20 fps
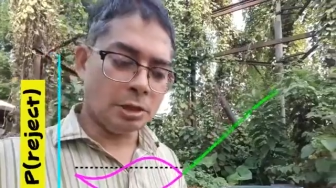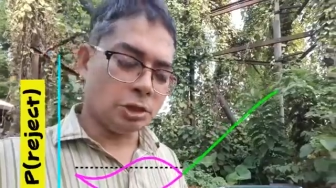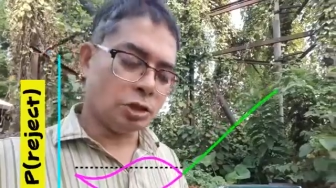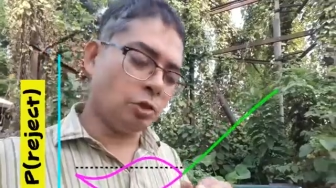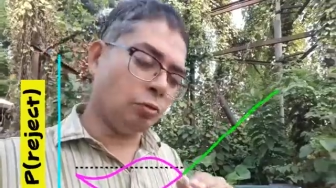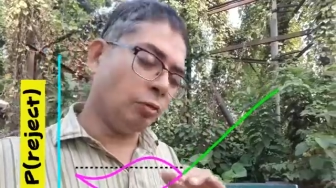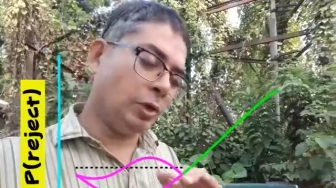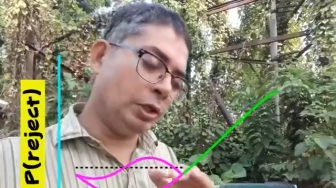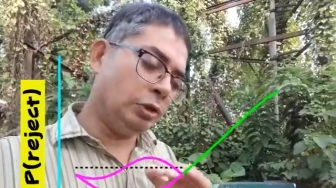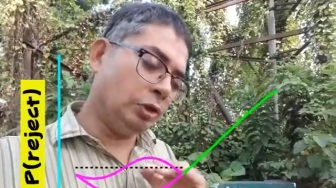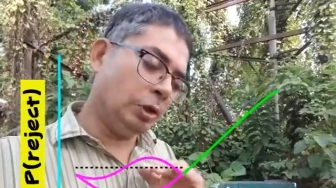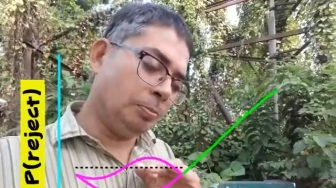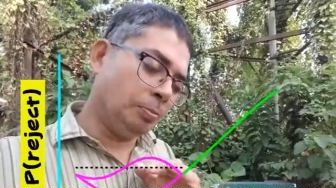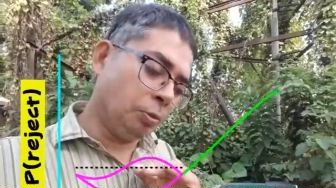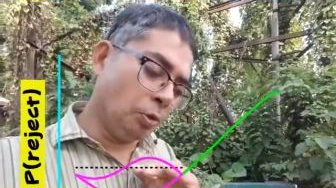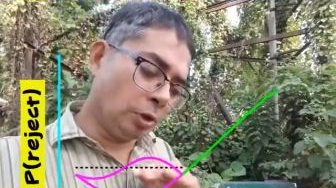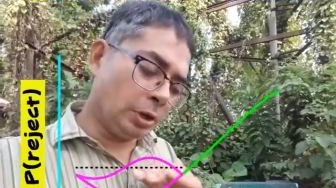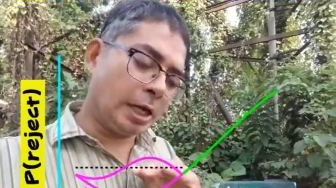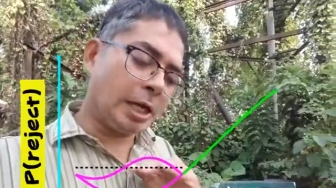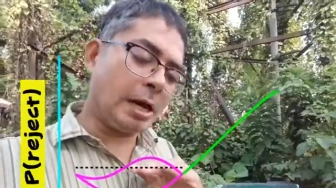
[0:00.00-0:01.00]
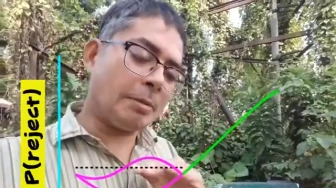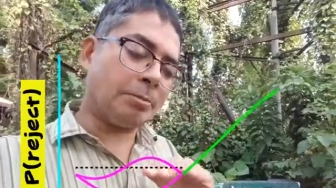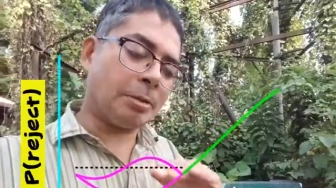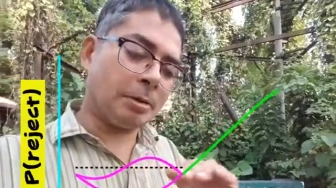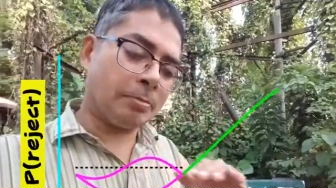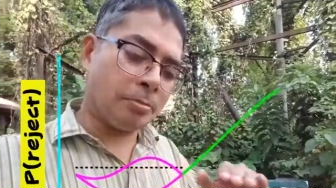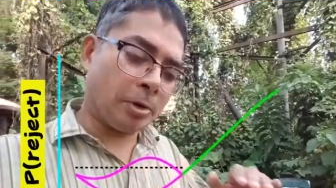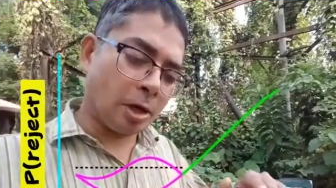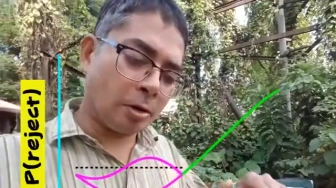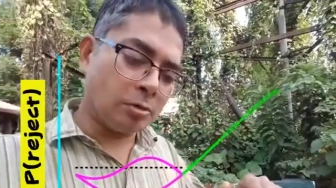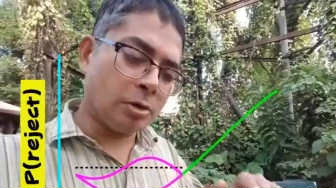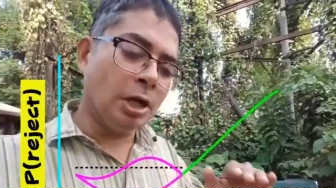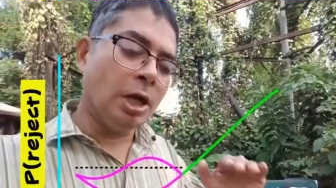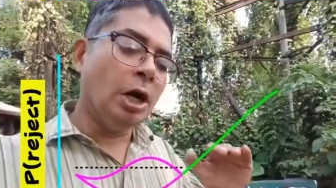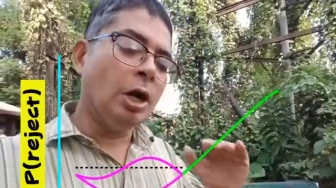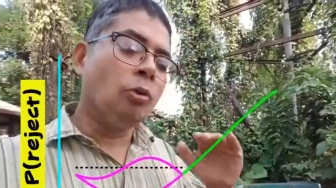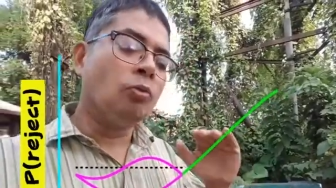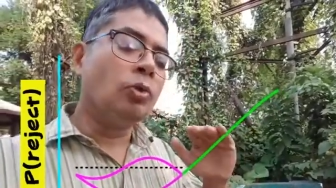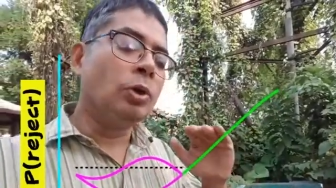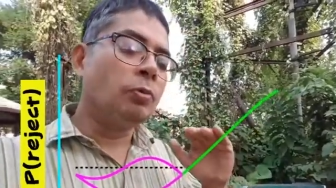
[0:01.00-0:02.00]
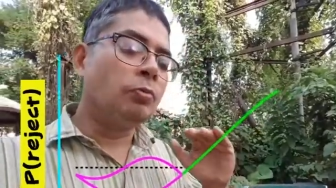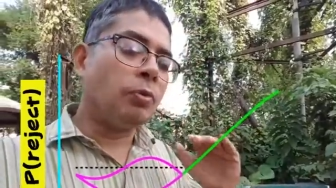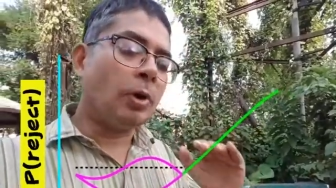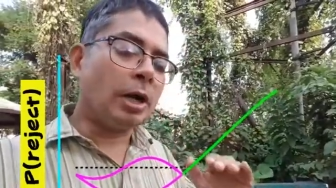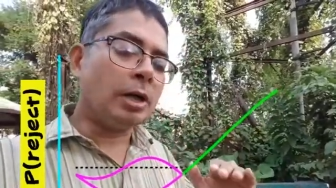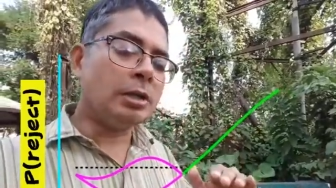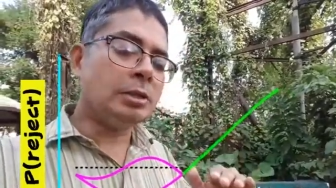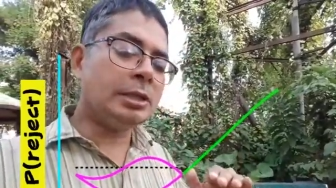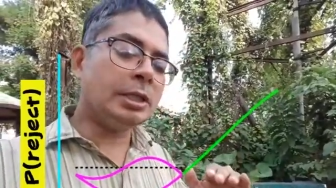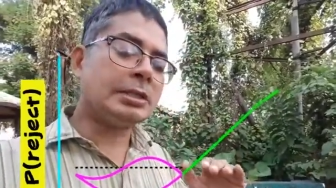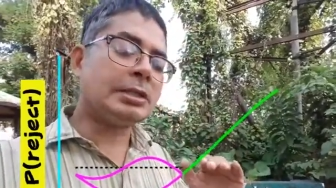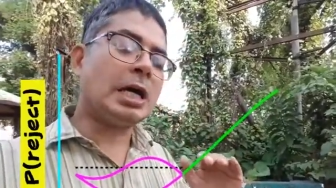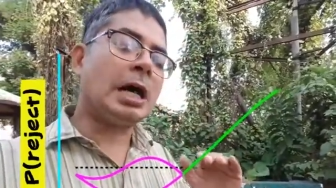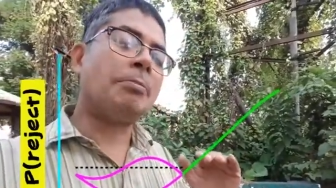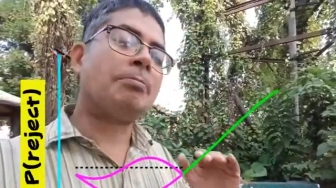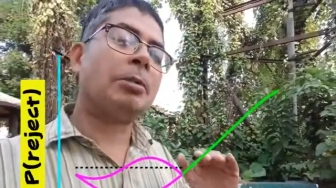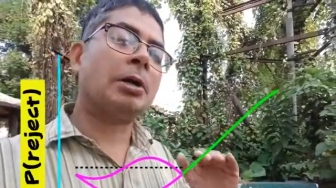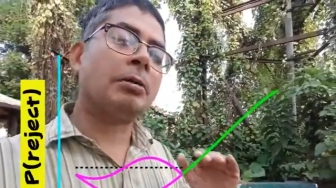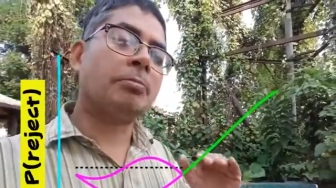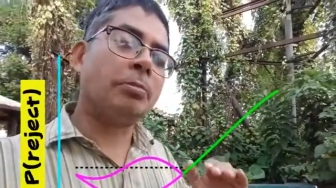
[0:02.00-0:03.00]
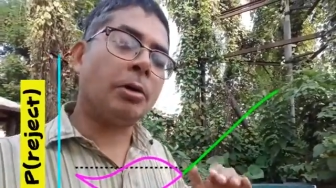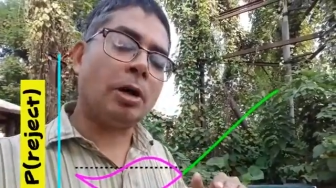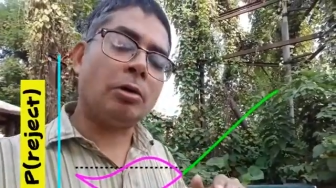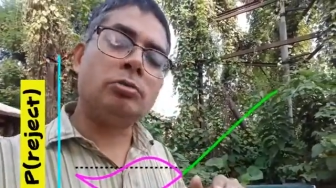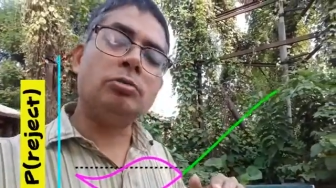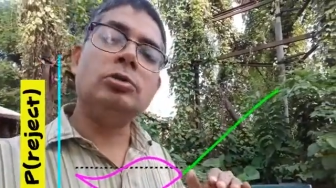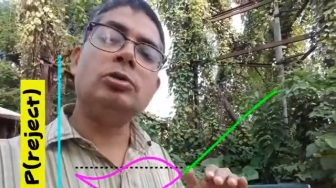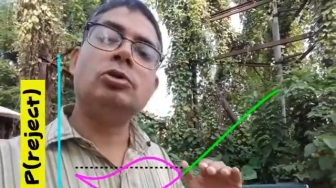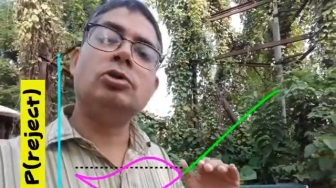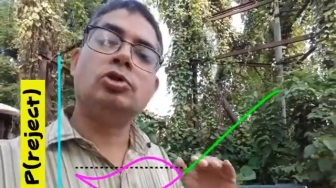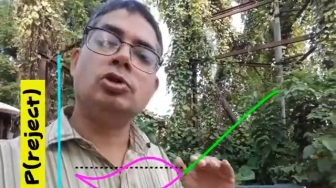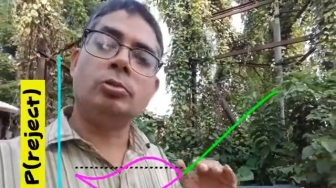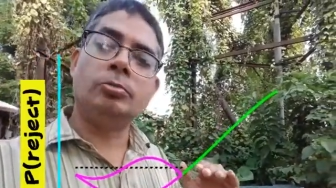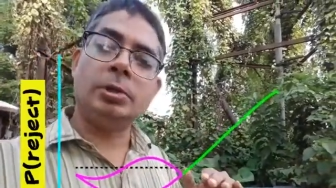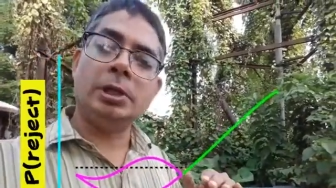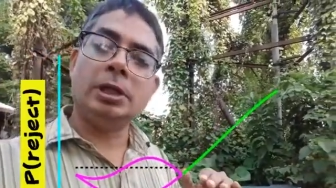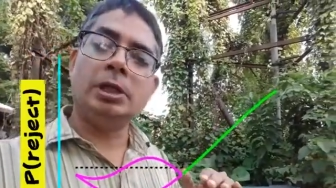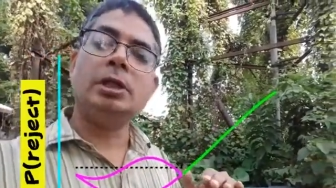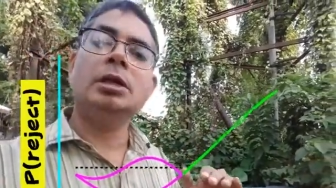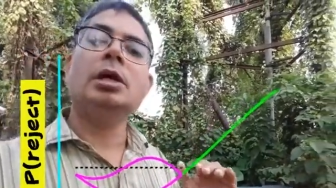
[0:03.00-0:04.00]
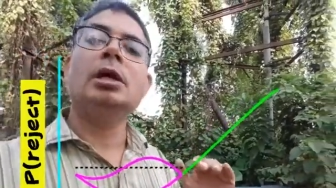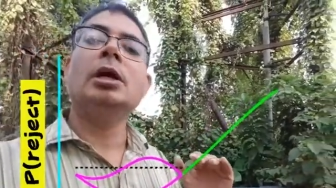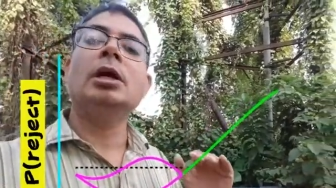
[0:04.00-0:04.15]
So when we put an upper bound, we want this upper bound to be